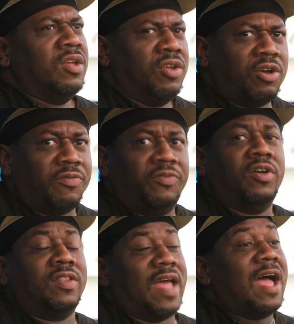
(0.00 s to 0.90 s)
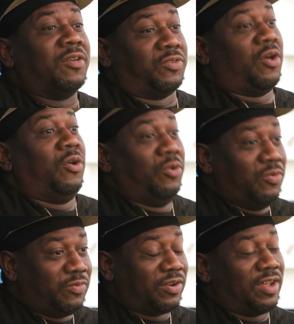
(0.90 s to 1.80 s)
you're going to flood the house all
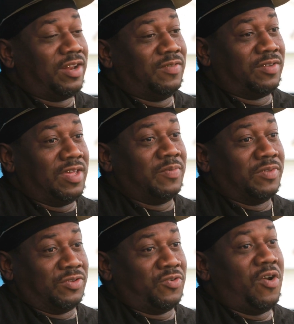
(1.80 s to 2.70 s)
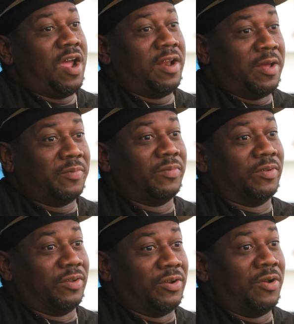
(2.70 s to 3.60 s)
over again if you keep this crying up,
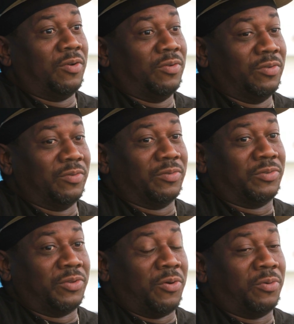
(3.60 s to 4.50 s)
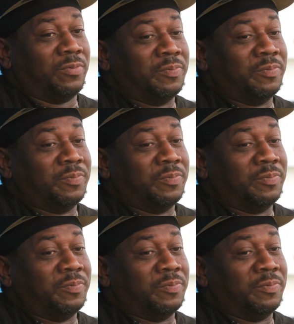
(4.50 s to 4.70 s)
you know. So